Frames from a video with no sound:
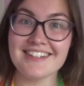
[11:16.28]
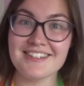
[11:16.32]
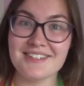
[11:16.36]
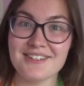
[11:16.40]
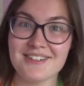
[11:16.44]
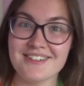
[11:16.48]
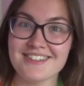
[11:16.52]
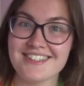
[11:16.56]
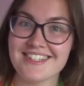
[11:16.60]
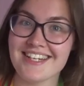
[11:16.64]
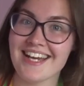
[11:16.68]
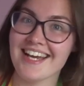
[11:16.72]
for
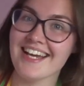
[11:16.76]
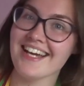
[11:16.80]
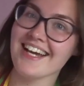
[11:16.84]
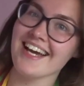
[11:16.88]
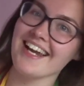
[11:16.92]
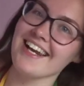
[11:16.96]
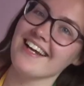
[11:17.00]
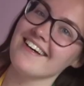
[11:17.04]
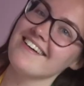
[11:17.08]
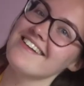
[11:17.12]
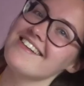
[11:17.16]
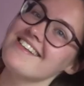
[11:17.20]
watching,
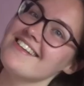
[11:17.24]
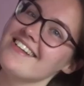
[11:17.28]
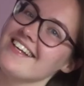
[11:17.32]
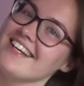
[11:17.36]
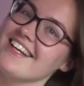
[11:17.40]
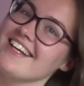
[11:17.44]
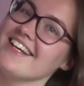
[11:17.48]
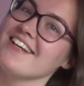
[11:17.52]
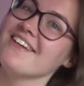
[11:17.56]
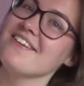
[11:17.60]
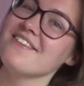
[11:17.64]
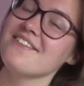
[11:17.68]
and I'll
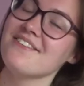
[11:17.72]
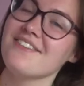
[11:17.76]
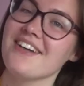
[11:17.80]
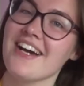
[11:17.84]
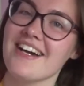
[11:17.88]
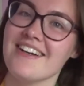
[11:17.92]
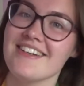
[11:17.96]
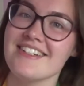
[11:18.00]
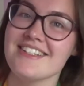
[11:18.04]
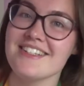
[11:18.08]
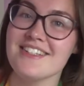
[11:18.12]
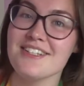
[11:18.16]
see you
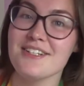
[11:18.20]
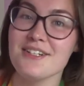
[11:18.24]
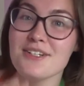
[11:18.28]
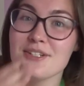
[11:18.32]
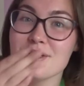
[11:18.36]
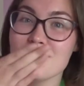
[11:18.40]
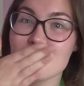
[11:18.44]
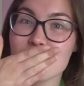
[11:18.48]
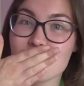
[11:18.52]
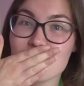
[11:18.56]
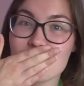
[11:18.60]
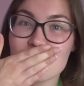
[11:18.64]
very soon.